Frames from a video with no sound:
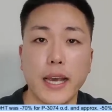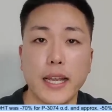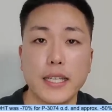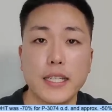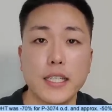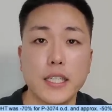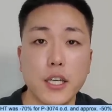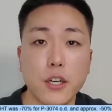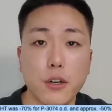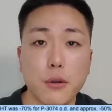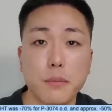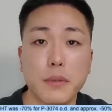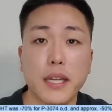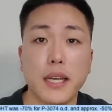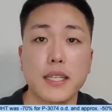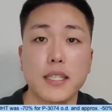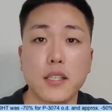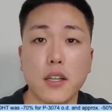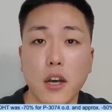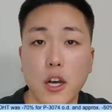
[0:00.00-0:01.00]
and serum
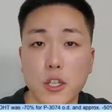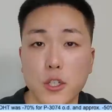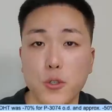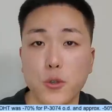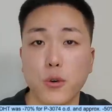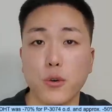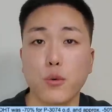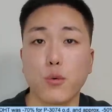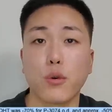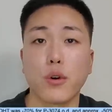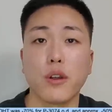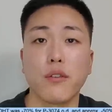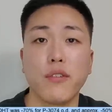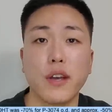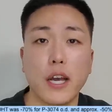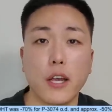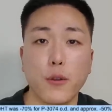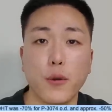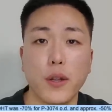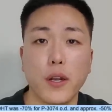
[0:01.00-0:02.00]
testosterone were
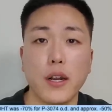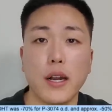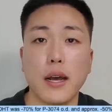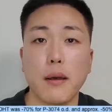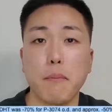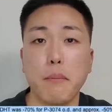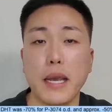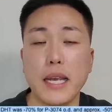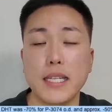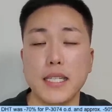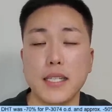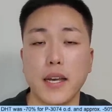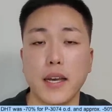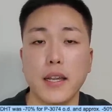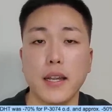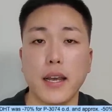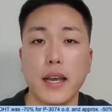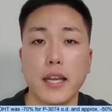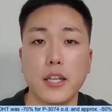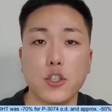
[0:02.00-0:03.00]
evaluated at
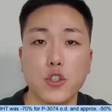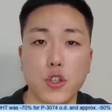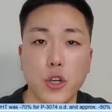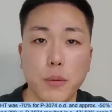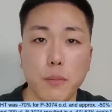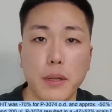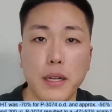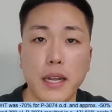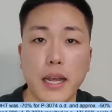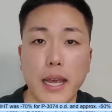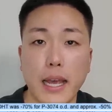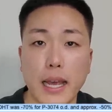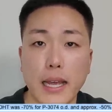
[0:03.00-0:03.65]
baseline and treatment